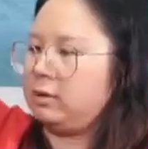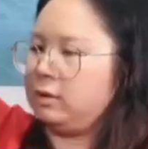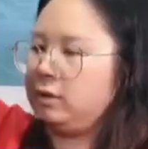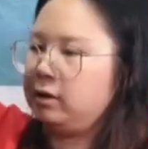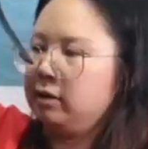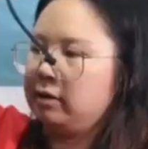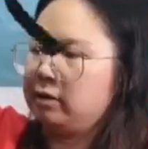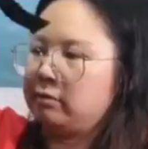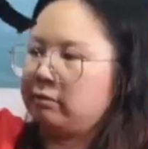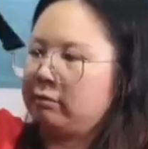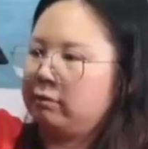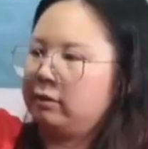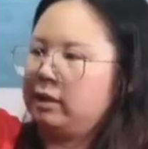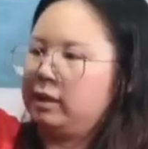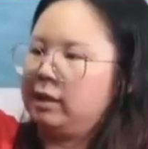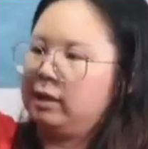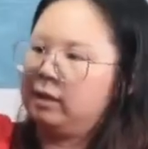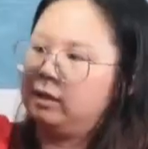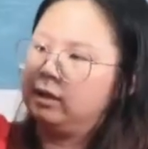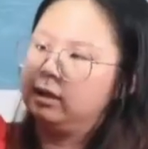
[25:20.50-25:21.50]
is
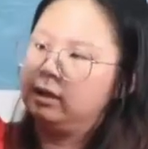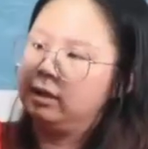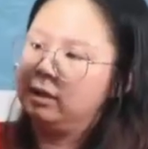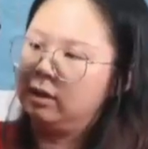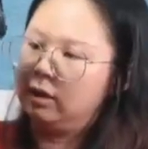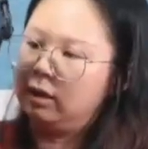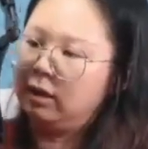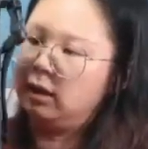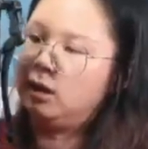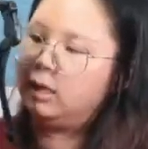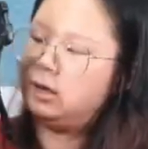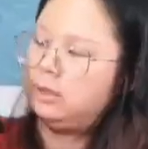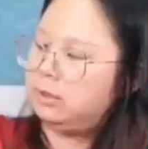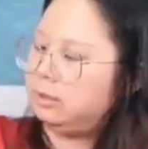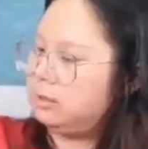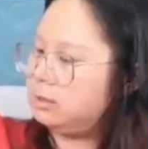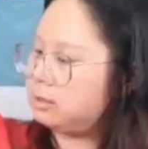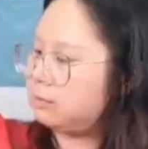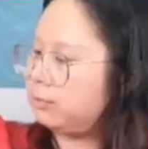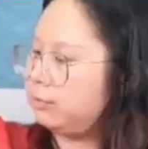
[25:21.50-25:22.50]
really uh,
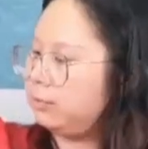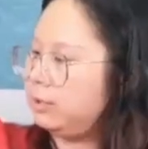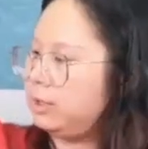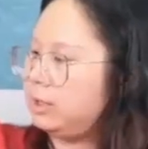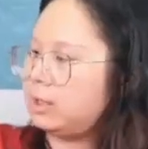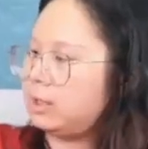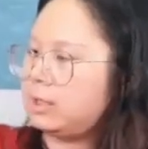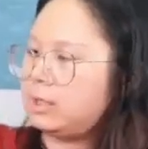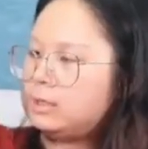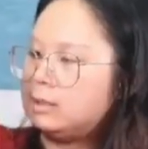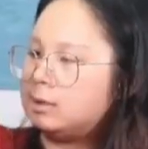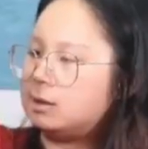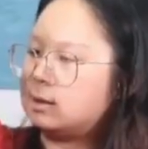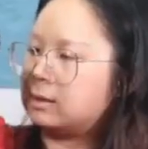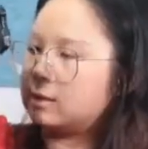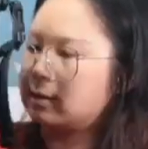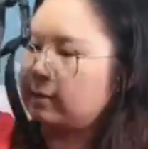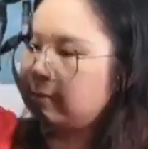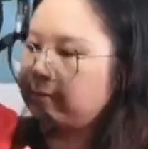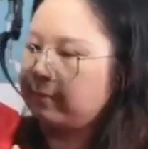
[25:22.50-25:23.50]
it's really
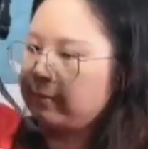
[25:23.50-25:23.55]
nice